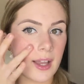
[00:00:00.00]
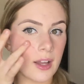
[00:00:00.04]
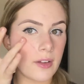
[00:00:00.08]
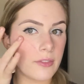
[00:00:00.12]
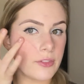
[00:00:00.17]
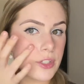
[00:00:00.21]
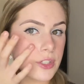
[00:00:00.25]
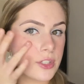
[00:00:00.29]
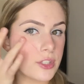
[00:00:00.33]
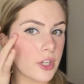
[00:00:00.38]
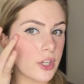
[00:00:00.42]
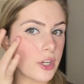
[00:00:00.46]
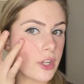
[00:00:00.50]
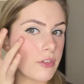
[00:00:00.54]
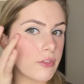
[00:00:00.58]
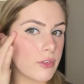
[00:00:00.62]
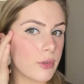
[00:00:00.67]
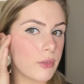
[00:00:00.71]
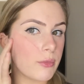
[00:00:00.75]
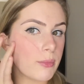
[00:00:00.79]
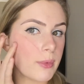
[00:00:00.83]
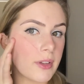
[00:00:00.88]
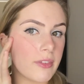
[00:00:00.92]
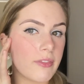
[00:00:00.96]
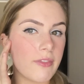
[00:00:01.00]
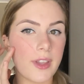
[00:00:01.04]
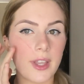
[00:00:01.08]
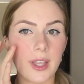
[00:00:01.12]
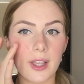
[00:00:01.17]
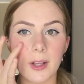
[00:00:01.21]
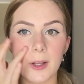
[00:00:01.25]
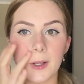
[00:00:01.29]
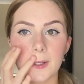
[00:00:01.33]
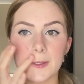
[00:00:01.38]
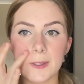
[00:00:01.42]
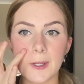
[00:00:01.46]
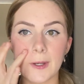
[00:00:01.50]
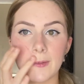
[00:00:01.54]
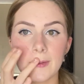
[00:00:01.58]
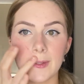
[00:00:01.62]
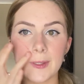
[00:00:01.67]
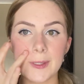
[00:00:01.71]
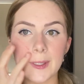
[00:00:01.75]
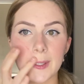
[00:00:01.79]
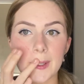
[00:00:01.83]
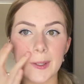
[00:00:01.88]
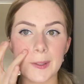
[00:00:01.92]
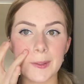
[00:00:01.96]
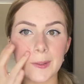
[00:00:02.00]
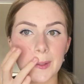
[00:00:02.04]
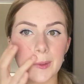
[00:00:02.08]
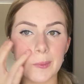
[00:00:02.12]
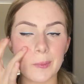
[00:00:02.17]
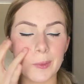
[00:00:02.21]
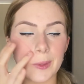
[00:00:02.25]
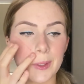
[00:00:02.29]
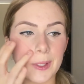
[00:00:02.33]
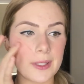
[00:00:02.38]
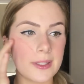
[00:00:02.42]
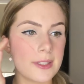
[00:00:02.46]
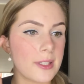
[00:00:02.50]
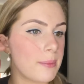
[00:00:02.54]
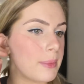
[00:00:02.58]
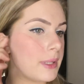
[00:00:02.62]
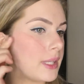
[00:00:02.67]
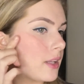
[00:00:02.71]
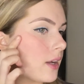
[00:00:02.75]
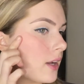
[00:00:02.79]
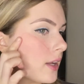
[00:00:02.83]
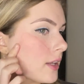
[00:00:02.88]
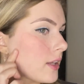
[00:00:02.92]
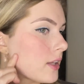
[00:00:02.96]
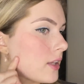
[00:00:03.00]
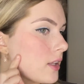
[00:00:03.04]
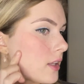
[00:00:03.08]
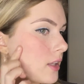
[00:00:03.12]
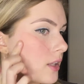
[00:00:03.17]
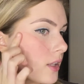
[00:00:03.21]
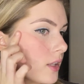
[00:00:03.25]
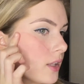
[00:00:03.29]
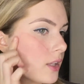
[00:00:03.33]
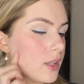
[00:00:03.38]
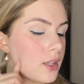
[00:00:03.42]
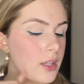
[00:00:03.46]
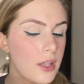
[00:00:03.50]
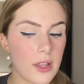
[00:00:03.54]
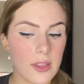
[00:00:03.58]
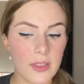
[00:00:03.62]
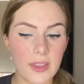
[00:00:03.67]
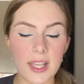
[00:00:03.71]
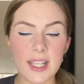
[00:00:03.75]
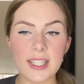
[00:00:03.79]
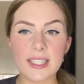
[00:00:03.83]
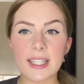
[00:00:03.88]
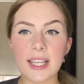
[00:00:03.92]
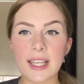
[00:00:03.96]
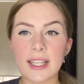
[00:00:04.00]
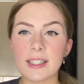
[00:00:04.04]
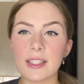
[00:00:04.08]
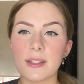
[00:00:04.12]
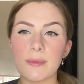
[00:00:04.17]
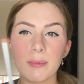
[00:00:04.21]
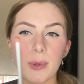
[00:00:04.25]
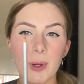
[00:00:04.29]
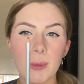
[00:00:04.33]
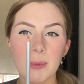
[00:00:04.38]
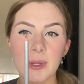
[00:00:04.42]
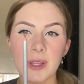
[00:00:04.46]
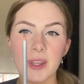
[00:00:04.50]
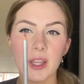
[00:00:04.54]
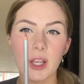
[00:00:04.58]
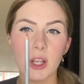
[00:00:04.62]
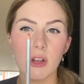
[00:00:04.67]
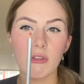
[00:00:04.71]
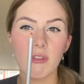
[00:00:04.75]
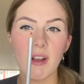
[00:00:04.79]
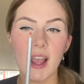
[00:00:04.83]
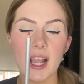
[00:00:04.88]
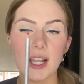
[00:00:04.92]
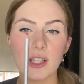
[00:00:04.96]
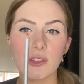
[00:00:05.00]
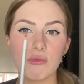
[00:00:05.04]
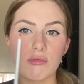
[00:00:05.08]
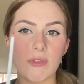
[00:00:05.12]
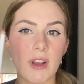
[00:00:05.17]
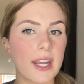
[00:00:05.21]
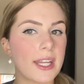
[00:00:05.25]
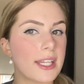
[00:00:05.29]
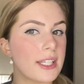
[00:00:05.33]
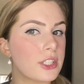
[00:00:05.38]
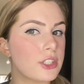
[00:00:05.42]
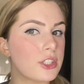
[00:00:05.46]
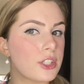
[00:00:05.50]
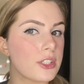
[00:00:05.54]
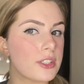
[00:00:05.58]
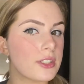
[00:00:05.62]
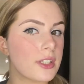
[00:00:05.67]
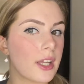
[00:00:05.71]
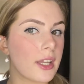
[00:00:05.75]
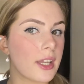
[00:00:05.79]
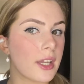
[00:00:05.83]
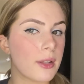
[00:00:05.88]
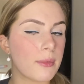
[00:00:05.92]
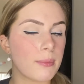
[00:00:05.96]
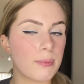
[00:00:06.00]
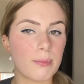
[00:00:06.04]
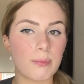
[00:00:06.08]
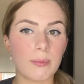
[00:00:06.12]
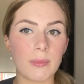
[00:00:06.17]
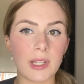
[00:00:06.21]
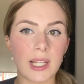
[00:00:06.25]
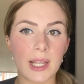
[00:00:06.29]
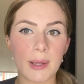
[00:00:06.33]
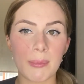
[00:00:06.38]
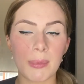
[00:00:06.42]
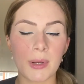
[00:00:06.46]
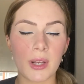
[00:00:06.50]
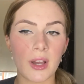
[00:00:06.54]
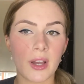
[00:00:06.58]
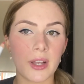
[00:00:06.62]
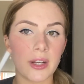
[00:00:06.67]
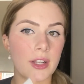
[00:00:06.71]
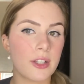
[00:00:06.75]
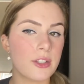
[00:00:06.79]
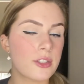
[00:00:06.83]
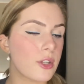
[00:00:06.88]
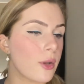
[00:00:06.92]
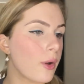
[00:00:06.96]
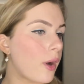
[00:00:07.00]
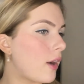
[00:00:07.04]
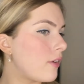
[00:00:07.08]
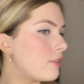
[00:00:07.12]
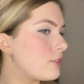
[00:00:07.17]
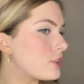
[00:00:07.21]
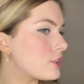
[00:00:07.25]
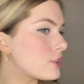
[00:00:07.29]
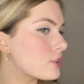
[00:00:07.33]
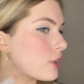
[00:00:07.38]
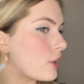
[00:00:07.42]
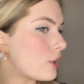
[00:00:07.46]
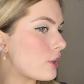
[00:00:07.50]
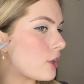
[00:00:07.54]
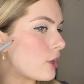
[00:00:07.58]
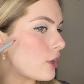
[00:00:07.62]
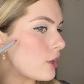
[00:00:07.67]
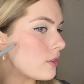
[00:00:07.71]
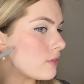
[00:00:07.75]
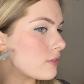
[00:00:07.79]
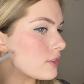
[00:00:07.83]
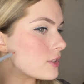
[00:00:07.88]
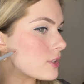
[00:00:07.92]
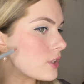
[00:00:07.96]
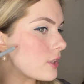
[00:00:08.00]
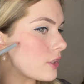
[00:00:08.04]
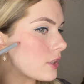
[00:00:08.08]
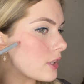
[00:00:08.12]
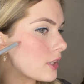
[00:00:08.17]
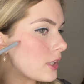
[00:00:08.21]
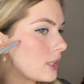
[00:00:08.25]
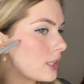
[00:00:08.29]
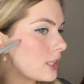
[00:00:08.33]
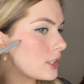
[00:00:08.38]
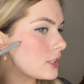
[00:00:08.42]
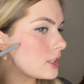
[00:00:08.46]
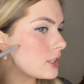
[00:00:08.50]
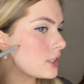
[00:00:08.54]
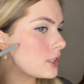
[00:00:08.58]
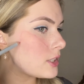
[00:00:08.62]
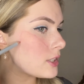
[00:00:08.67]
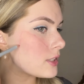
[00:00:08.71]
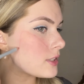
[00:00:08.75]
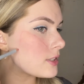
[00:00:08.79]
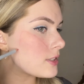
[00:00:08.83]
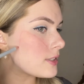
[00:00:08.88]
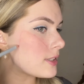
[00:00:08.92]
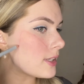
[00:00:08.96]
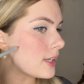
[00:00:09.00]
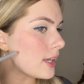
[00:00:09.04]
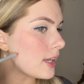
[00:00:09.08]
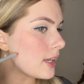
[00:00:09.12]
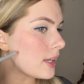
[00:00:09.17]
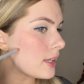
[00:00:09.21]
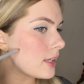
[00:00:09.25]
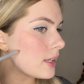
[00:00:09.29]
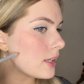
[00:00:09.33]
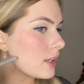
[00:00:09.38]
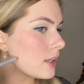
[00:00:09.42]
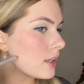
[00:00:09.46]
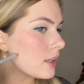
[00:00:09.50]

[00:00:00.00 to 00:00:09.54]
I've just gone over it with my finger because obviously I don't want it to be like, this isn't probably the correct red, it's just like a lip liner. So I've just gone over, so you can literally just see.